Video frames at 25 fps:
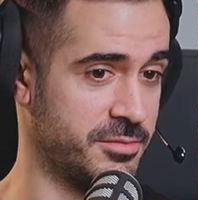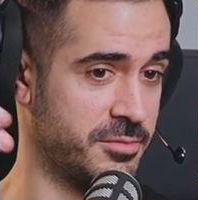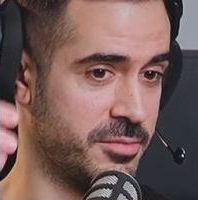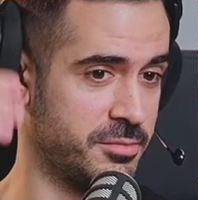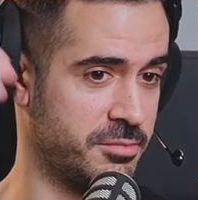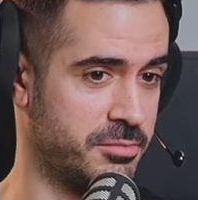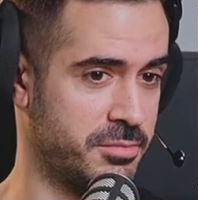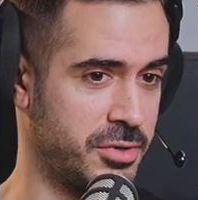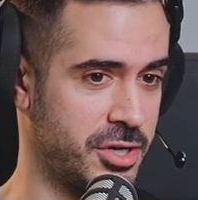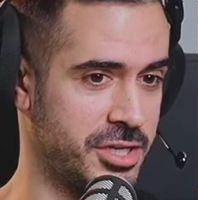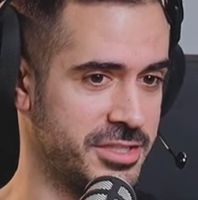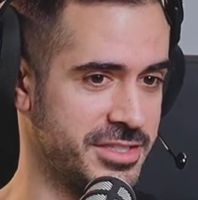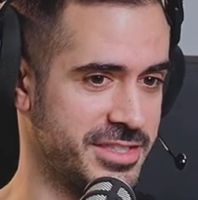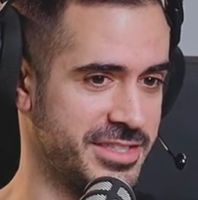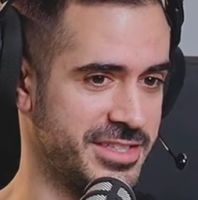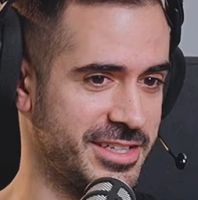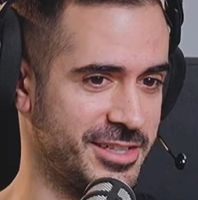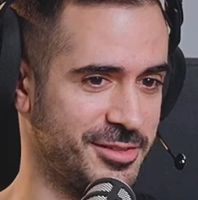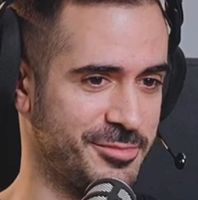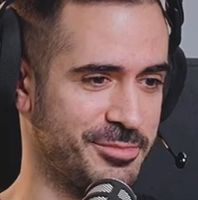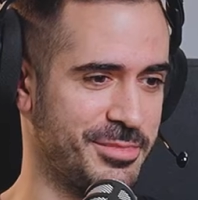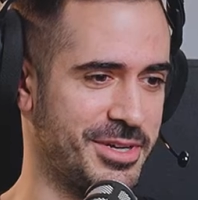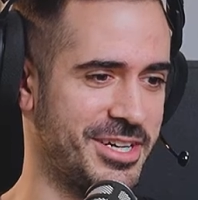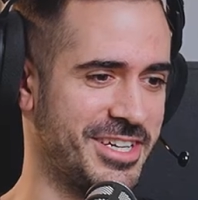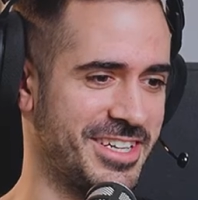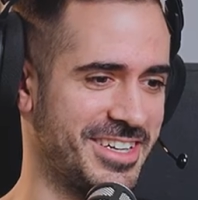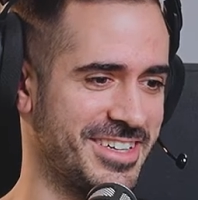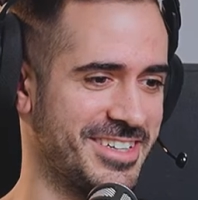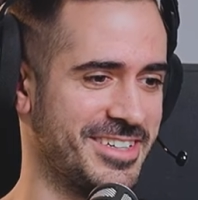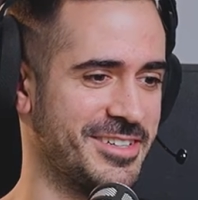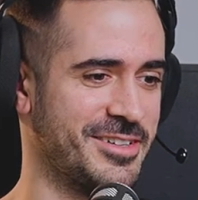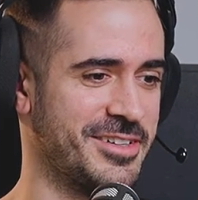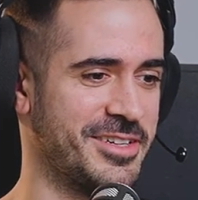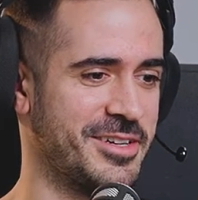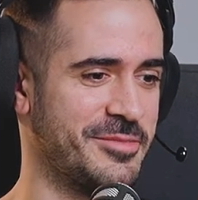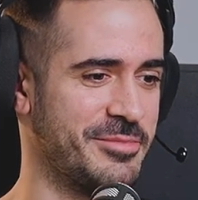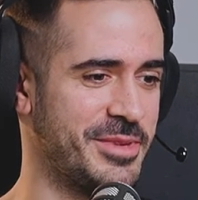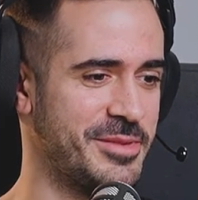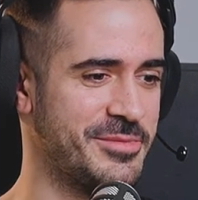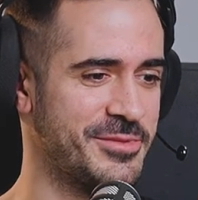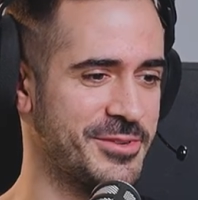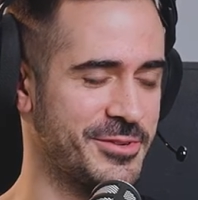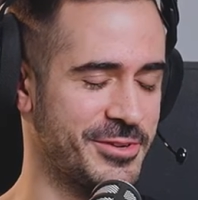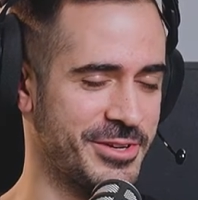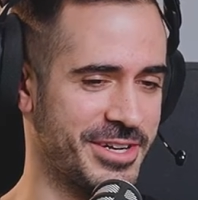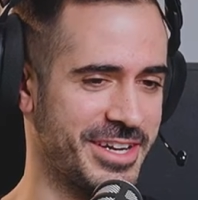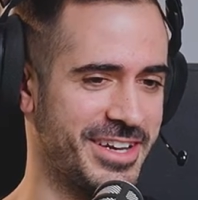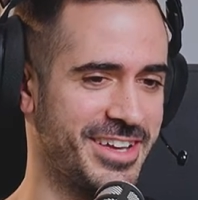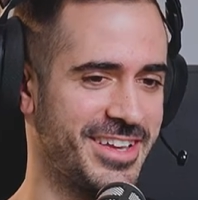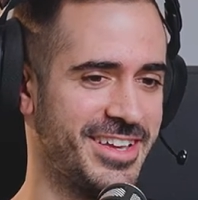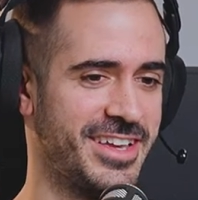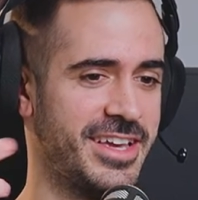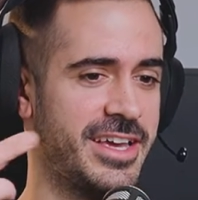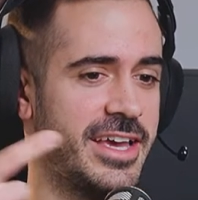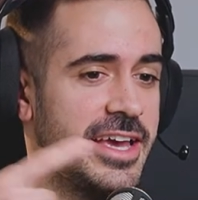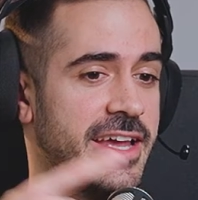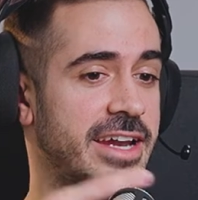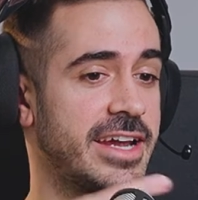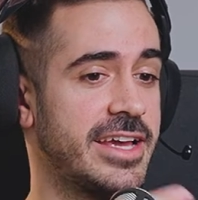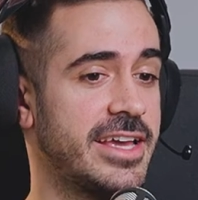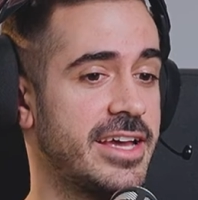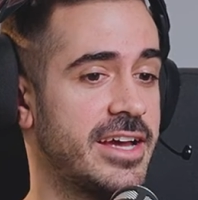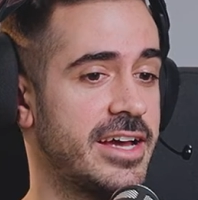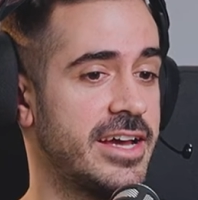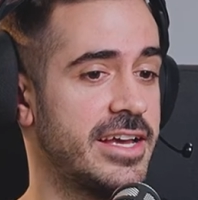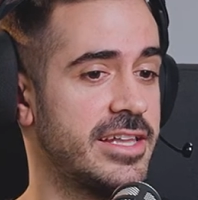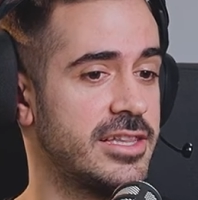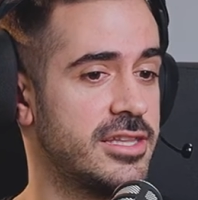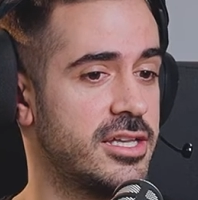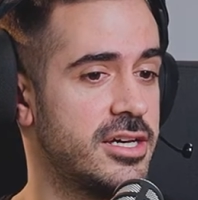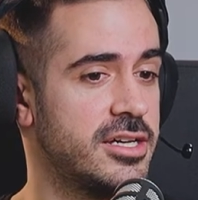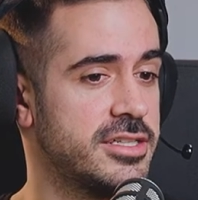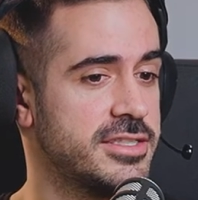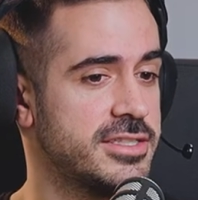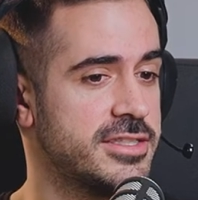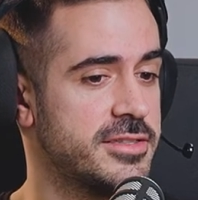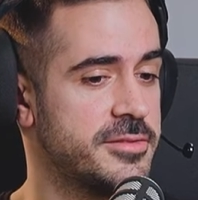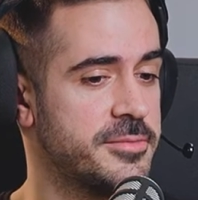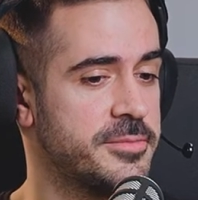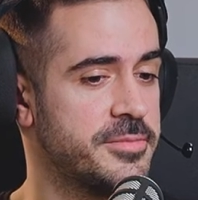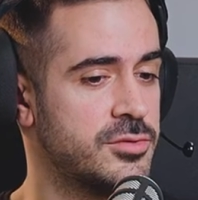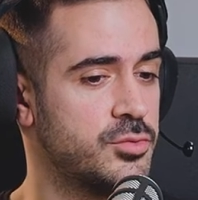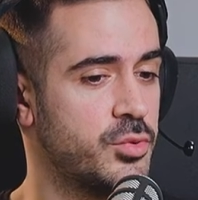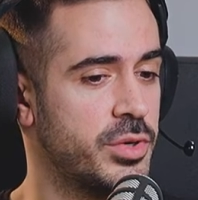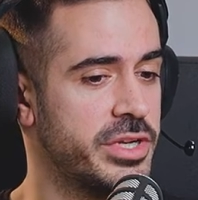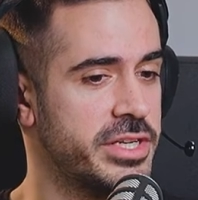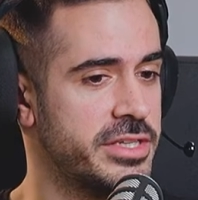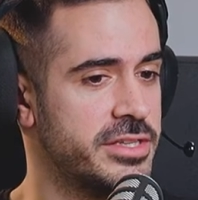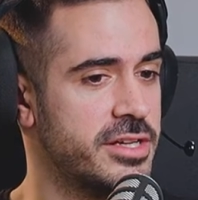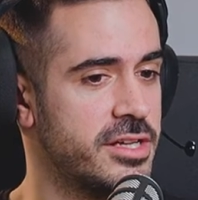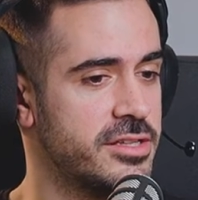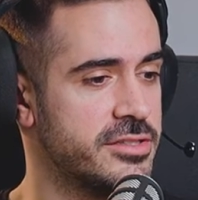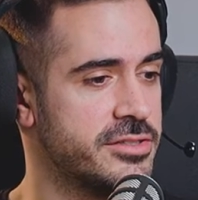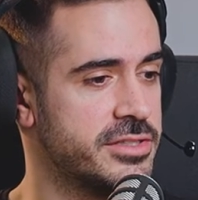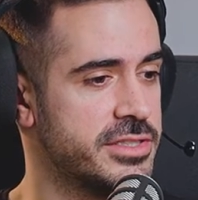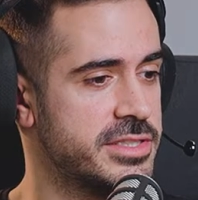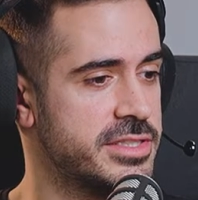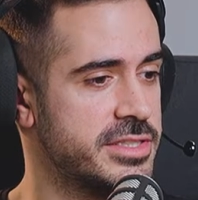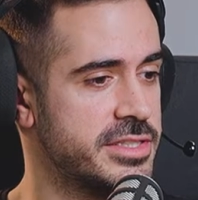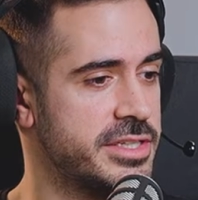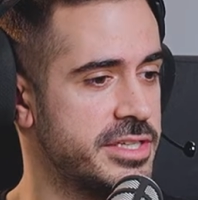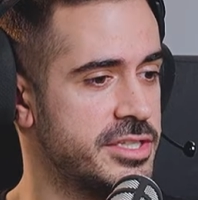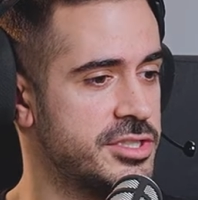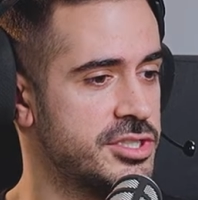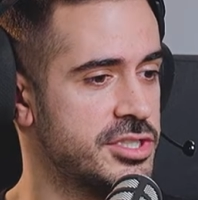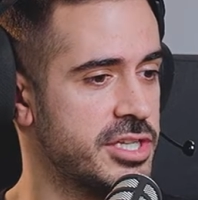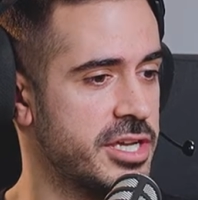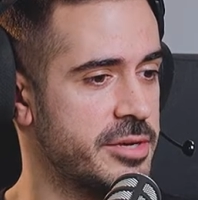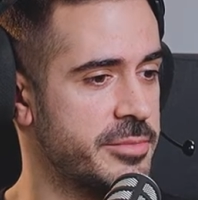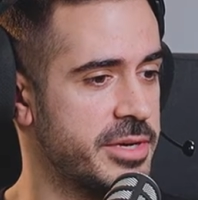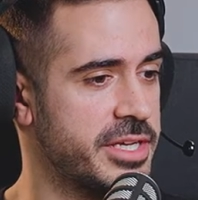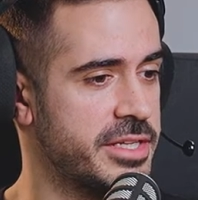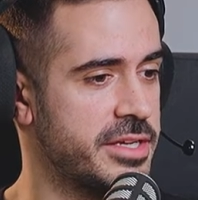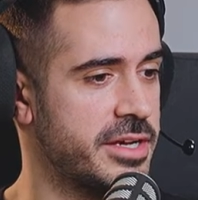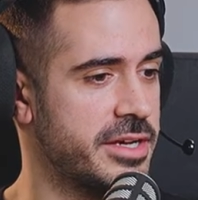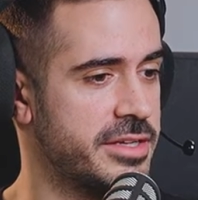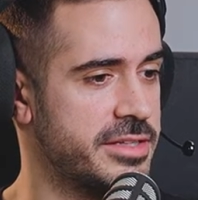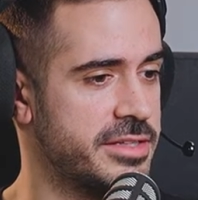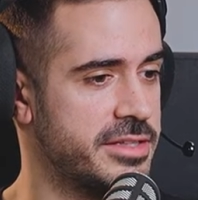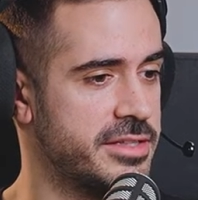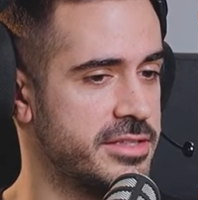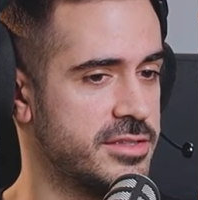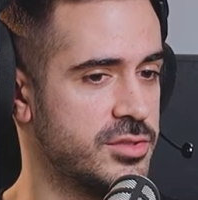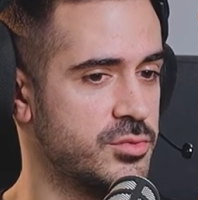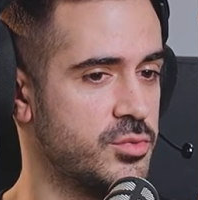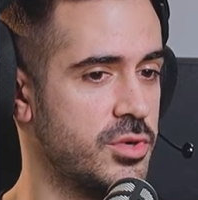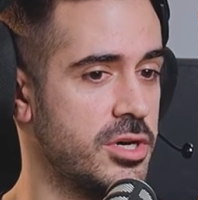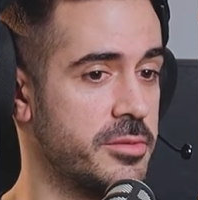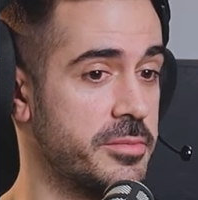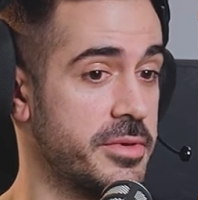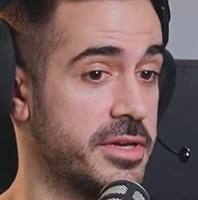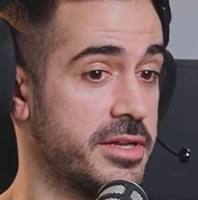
bought a meme coin, and I lost $20 each time I did a swap.